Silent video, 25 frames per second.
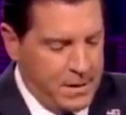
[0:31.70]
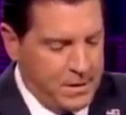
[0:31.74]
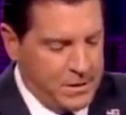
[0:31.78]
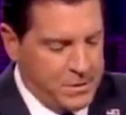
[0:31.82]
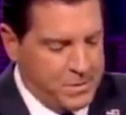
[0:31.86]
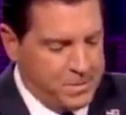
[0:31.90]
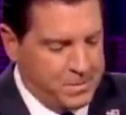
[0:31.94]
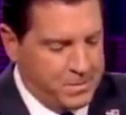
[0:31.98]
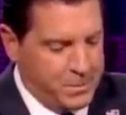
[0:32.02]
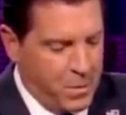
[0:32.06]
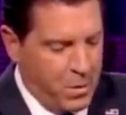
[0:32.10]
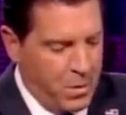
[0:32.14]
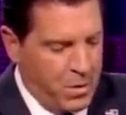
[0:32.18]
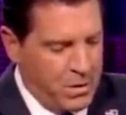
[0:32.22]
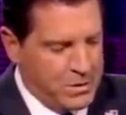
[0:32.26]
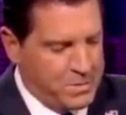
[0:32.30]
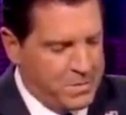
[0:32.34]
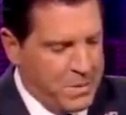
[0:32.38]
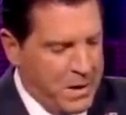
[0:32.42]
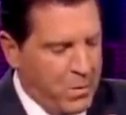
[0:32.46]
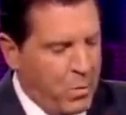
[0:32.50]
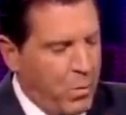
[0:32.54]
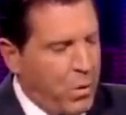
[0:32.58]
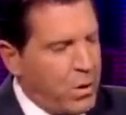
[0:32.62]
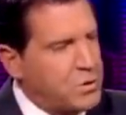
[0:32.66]
is
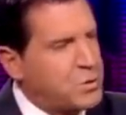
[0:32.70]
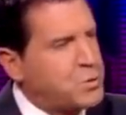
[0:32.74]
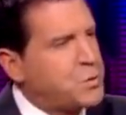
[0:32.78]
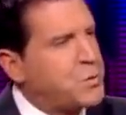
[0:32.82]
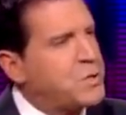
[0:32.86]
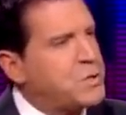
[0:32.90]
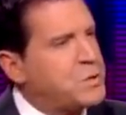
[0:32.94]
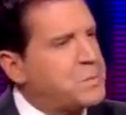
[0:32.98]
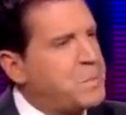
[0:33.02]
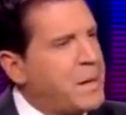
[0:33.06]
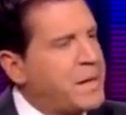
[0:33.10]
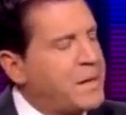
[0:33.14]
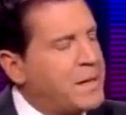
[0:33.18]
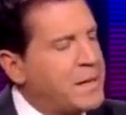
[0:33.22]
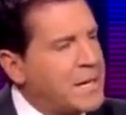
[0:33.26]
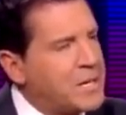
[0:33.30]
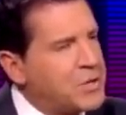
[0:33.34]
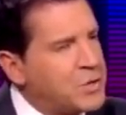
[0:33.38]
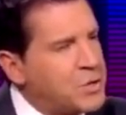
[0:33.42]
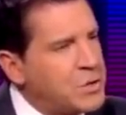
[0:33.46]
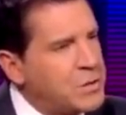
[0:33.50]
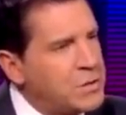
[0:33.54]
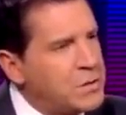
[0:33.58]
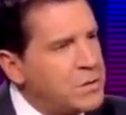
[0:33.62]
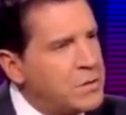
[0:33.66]
caused by Wall Street
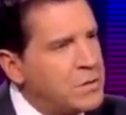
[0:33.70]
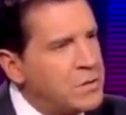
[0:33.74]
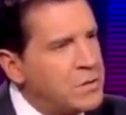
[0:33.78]
speculation.